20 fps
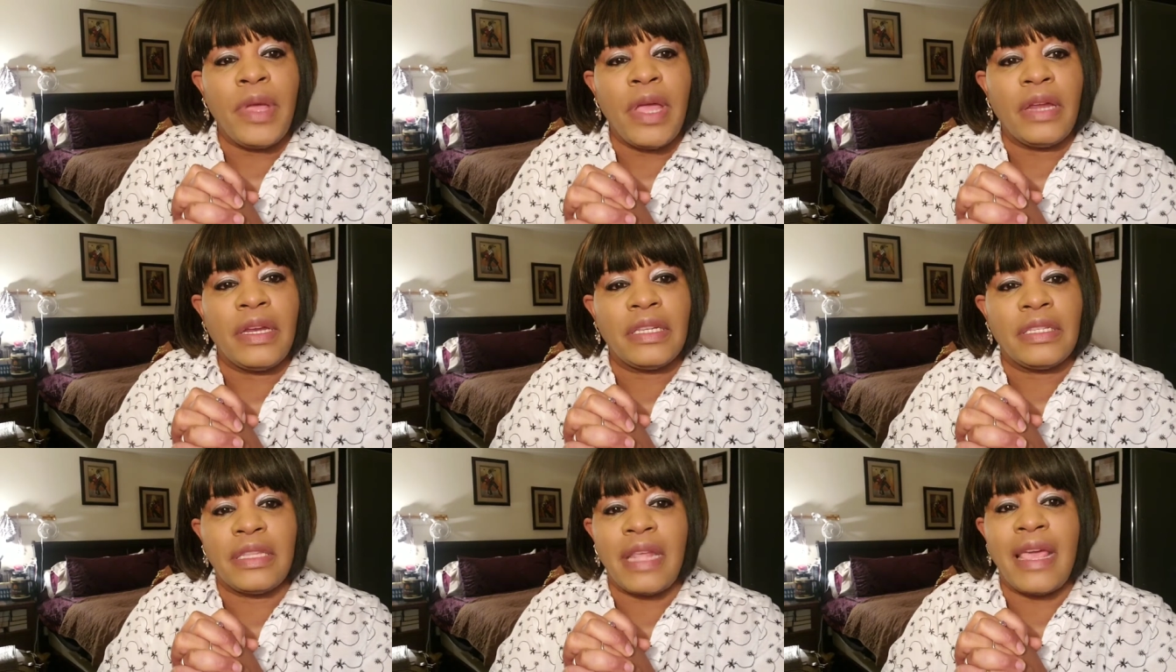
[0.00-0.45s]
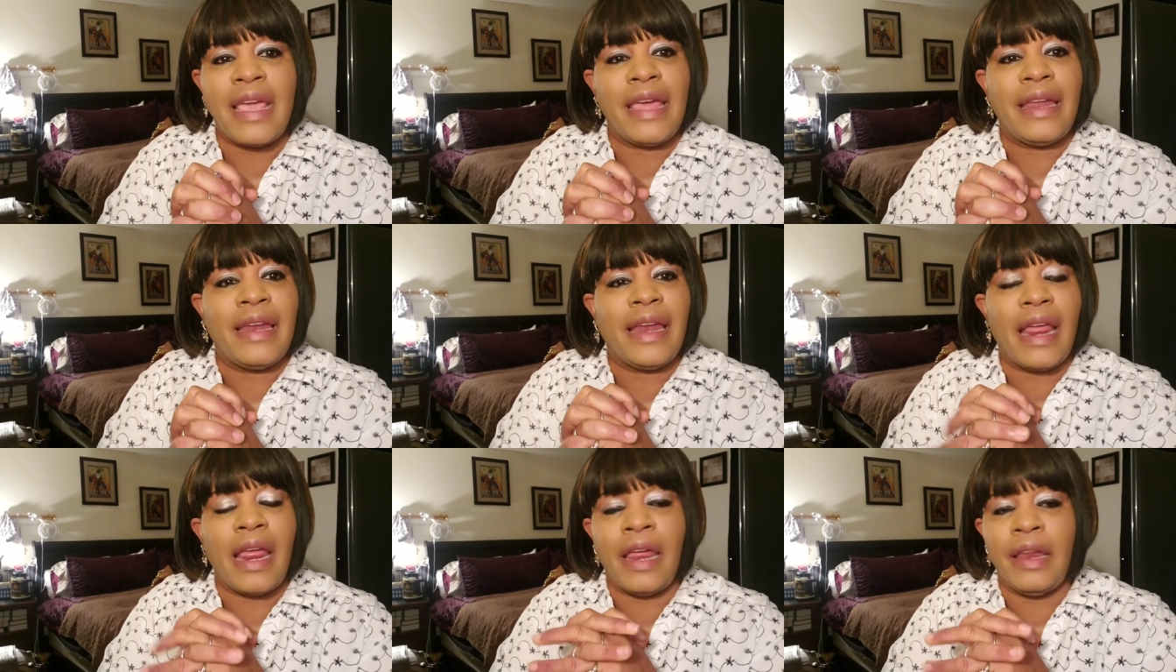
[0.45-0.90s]
We
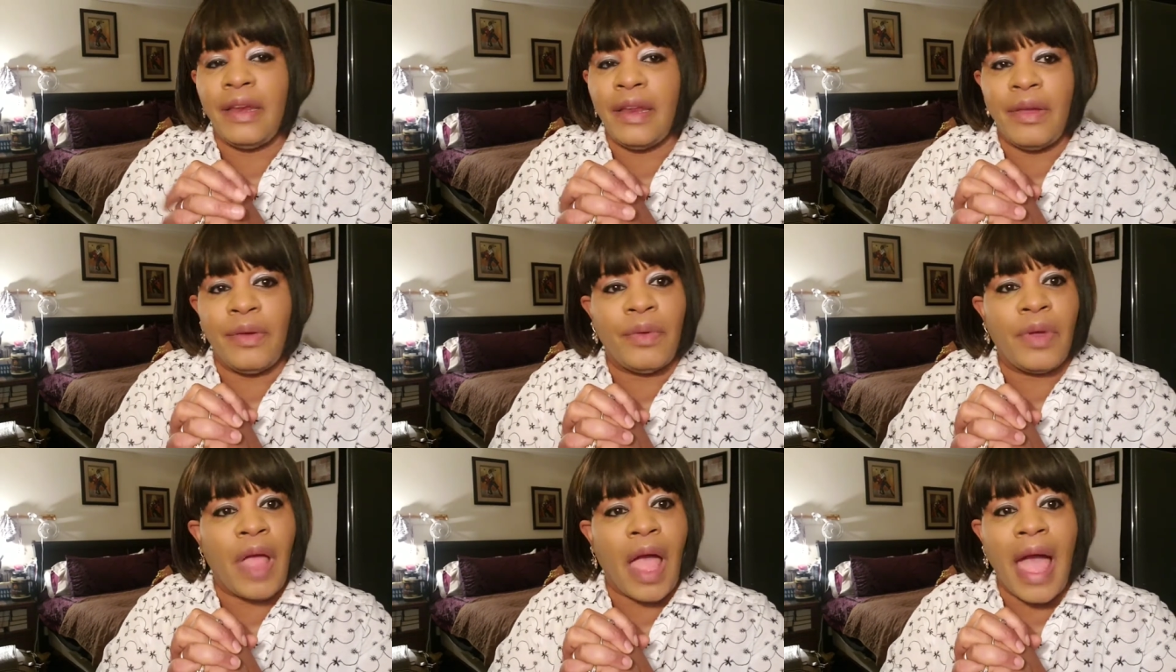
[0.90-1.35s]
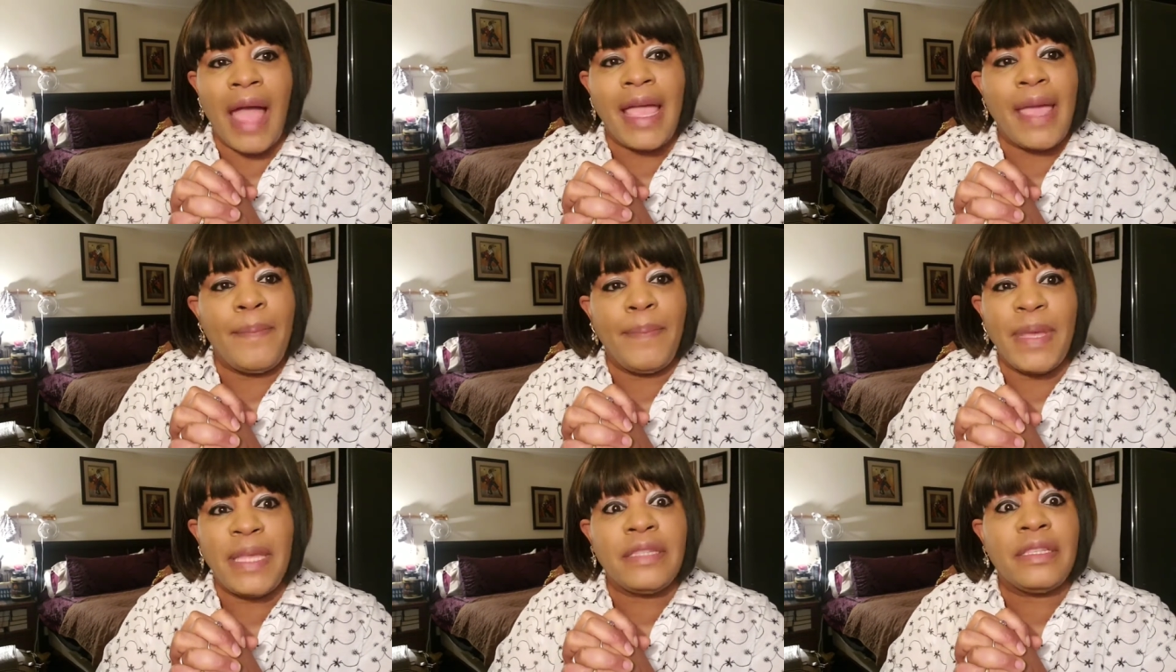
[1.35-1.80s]
understand. And I
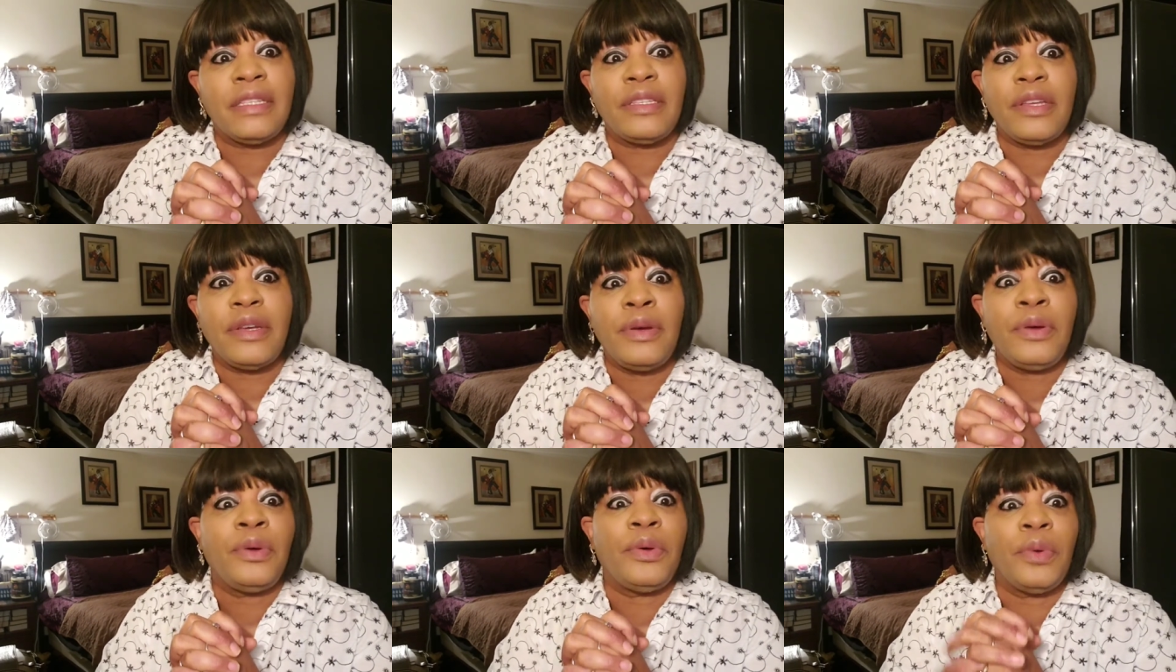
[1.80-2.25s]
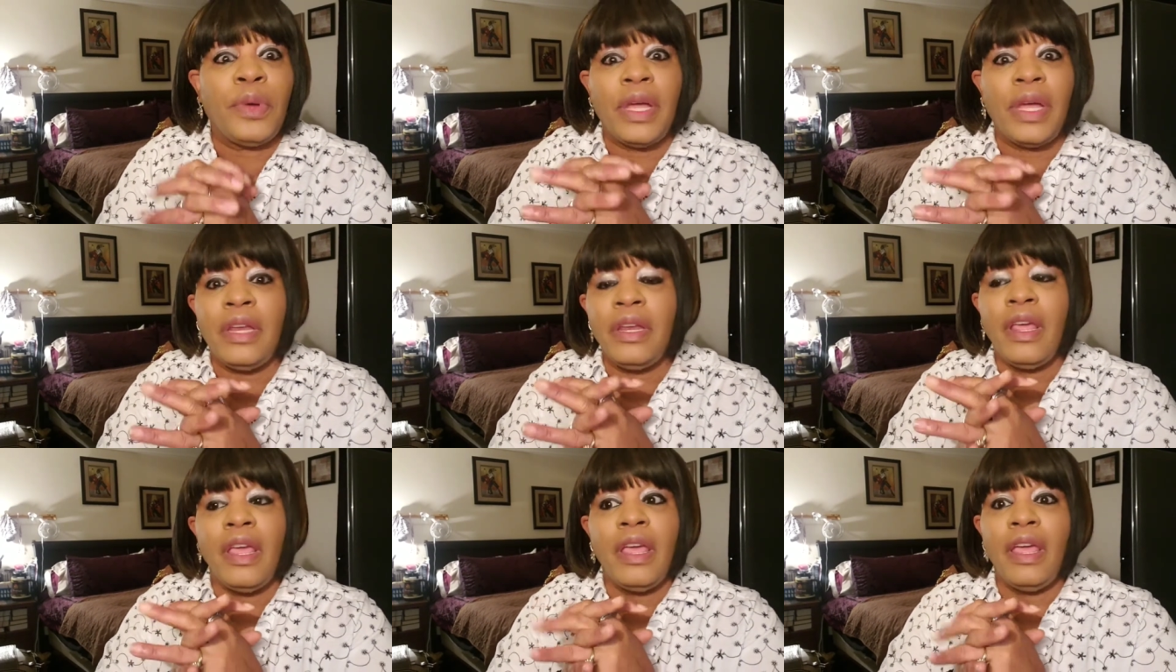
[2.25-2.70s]
get busy
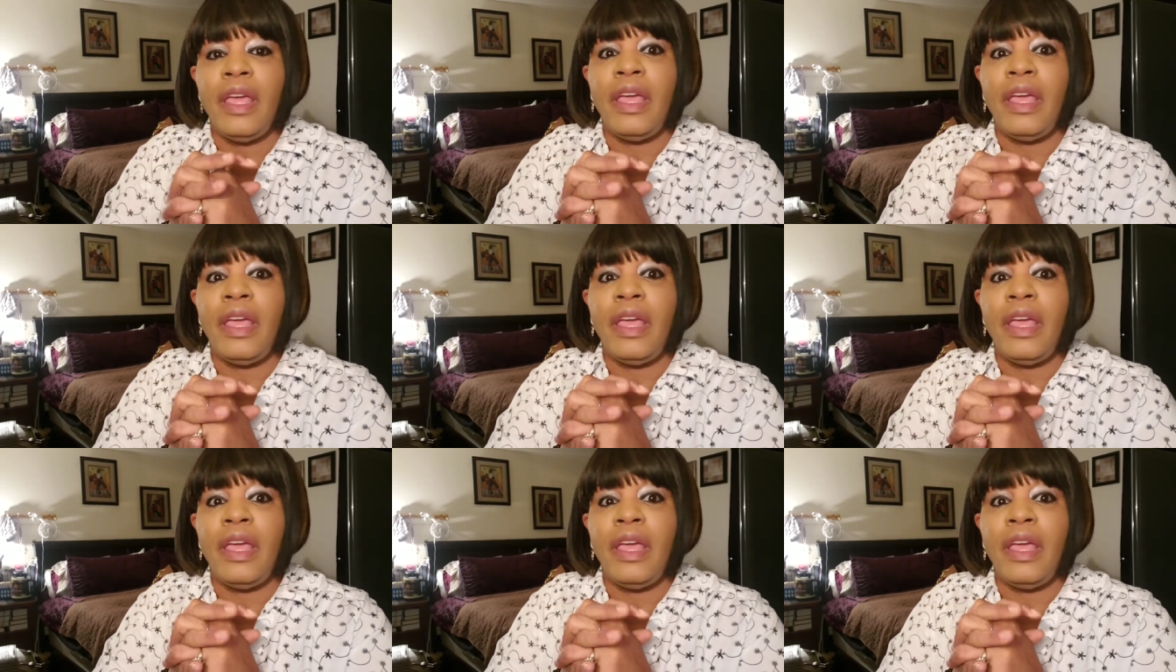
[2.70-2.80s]
too.